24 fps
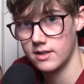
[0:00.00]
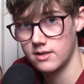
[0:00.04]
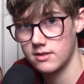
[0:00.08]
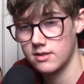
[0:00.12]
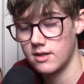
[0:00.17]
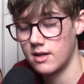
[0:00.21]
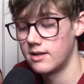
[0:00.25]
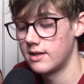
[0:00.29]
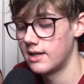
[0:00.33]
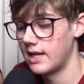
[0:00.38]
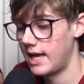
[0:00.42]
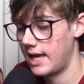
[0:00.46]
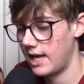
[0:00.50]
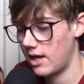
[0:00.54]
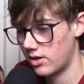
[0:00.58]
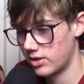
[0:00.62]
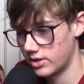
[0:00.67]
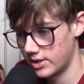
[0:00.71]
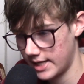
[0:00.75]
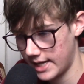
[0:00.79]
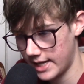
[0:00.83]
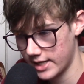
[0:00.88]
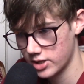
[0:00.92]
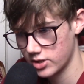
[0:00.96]
this Sunday
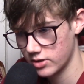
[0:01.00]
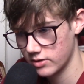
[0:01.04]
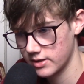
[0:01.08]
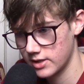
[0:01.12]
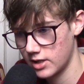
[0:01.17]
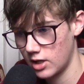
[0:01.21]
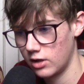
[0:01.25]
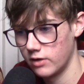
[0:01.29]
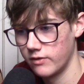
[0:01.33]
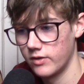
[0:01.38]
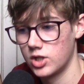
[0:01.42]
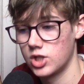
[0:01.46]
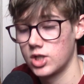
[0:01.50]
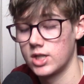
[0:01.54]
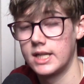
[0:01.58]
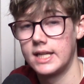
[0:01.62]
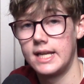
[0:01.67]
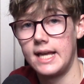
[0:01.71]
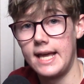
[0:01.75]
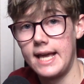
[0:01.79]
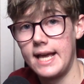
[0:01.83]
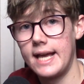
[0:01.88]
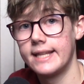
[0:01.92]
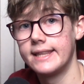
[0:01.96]
on national
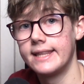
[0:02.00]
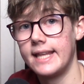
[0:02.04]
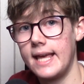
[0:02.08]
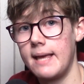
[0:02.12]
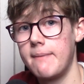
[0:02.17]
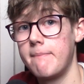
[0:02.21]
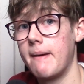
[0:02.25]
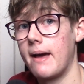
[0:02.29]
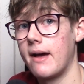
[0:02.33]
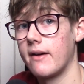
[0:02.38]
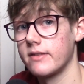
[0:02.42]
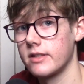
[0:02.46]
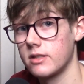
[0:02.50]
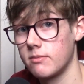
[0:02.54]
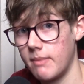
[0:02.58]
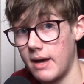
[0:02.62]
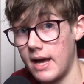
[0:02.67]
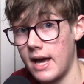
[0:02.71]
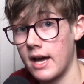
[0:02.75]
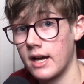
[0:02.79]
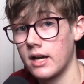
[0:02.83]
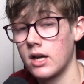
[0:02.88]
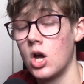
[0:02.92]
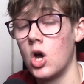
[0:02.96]
television. Can they
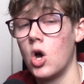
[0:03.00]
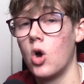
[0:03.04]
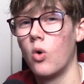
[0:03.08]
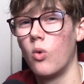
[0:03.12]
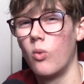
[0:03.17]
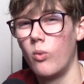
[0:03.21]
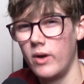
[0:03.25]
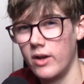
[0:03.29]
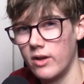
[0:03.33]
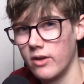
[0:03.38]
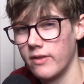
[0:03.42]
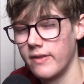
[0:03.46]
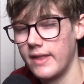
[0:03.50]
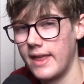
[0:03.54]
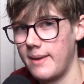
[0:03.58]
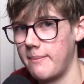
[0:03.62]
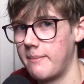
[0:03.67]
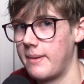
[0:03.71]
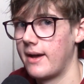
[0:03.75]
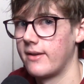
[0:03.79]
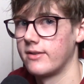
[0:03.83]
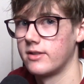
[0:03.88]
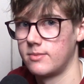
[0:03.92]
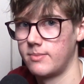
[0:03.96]
bounce back? Will
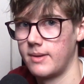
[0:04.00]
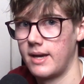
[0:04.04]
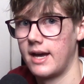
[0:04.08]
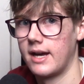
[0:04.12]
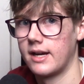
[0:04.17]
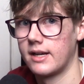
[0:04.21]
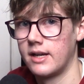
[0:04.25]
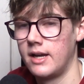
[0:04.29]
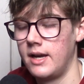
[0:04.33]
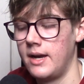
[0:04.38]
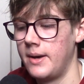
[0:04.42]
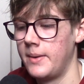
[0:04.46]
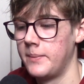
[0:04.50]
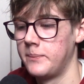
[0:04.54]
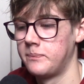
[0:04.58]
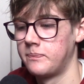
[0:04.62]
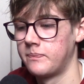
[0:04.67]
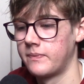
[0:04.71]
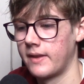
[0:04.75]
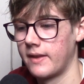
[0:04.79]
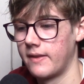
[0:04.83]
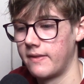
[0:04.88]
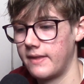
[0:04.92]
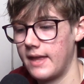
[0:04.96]
they bounce back?
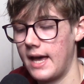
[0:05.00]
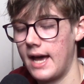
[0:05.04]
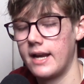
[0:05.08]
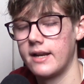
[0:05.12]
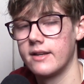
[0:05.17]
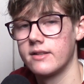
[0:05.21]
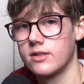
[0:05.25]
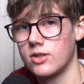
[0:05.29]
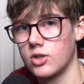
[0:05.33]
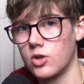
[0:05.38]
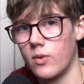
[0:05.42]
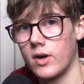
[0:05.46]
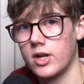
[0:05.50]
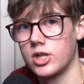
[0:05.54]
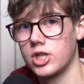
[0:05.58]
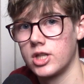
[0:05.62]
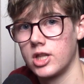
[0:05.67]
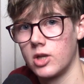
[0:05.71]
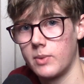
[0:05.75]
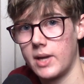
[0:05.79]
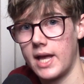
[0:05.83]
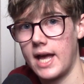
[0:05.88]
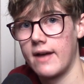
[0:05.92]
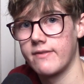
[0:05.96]
That is the
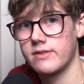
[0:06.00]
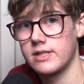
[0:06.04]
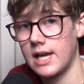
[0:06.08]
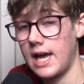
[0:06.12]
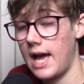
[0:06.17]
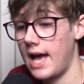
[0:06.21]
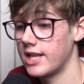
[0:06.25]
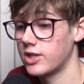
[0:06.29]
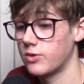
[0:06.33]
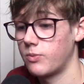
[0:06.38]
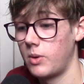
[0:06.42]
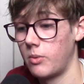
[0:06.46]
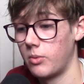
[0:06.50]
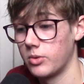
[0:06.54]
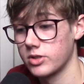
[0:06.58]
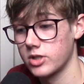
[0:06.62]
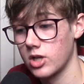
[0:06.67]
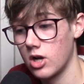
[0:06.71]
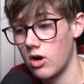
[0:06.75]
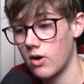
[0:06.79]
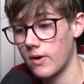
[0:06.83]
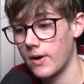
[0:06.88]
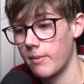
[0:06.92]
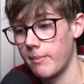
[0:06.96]
question that we have to ask. We
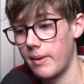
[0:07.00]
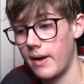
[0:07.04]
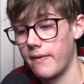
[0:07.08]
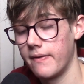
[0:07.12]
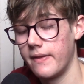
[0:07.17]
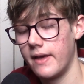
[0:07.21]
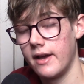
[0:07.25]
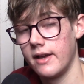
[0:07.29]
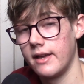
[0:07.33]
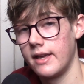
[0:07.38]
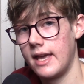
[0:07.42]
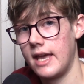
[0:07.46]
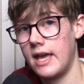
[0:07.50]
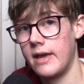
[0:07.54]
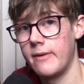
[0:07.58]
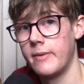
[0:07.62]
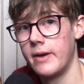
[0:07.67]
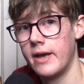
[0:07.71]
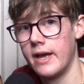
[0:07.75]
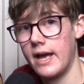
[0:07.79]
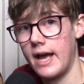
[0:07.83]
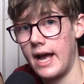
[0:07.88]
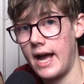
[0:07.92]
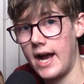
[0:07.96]
will talk about that
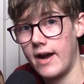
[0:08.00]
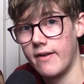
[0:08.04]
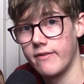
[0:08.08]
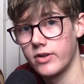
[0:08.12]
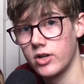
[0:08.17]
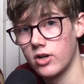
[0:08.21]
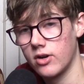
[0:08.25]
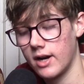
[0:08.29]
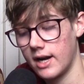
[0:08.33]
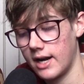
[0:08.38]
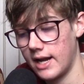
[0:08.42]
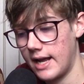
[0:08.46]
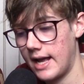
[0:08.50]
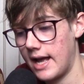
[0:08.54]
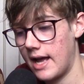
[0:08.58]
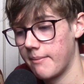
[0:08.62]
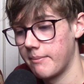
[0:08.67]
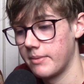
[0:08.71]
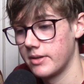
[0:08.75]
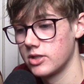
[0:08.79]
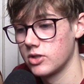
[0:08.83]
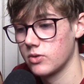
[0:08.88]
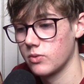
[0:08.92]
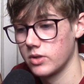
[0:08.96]
game after it
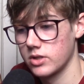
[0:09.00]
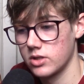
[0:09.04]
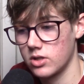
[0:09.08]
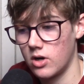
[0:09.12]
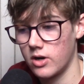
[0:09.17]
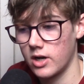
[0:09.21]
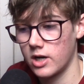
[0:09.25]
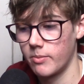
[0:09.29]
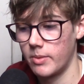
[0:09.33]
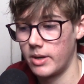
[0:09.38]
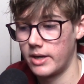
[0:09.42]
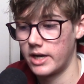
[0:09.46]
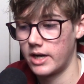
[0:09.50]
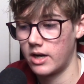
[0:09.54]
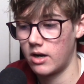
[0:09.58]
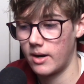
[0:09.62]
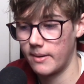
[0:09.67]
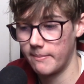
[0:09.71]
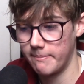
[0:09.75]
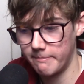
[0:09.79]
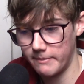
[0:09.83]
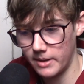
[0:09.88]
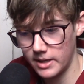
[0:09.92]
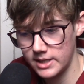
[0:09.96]
happens. We'll talk about it
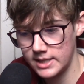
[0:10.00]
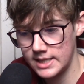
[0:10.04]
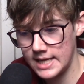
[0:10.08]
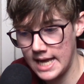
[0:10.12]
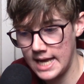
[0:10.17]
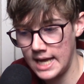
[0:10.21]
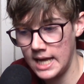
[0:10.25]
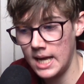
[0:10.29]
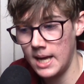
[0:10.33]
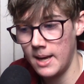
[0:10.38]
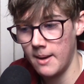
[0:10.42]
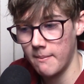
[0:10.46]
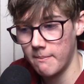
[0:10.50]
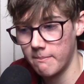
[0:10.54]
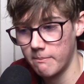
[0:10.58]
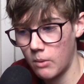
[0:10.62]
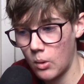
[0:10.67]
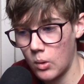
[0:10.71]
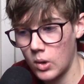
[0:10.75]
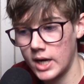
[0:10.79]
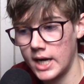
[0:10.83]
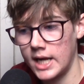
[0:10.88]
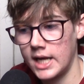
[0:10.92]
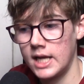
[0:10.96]
on Monday
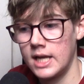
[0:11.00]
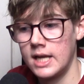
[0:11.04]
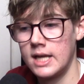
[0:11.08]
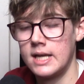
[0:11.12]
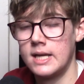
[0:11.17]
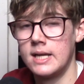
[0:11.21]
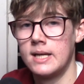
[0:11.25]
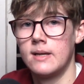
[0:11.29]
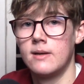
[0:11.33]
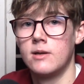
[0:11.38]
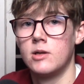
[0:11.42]
morning.